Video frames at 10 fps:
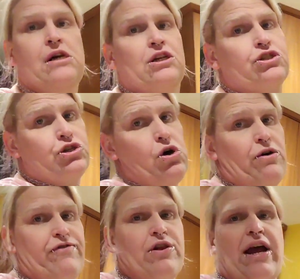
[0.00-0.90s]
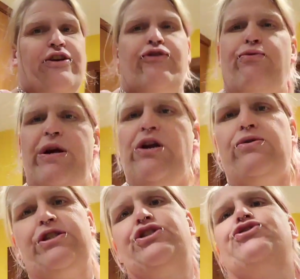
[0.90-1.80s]
So if you like your
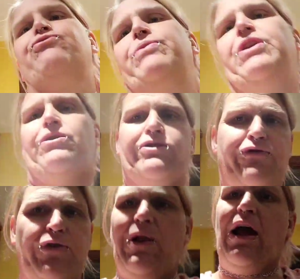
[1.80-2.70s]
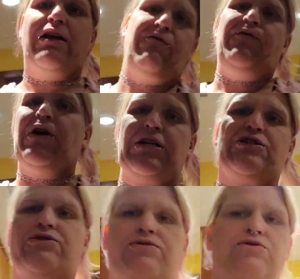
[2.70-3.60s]
Doritos, eat your Doritos. If you like your
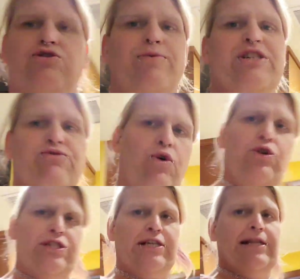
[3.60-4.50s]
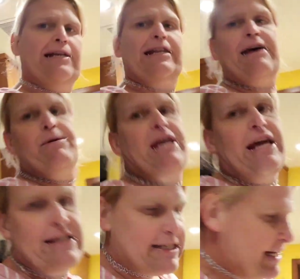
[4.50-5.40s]
fucking Swiss rolls and your Little Debbie
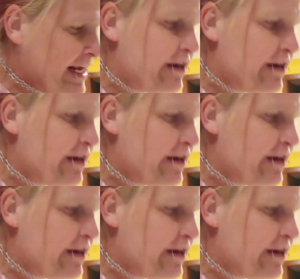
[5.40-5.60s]
cakes, eat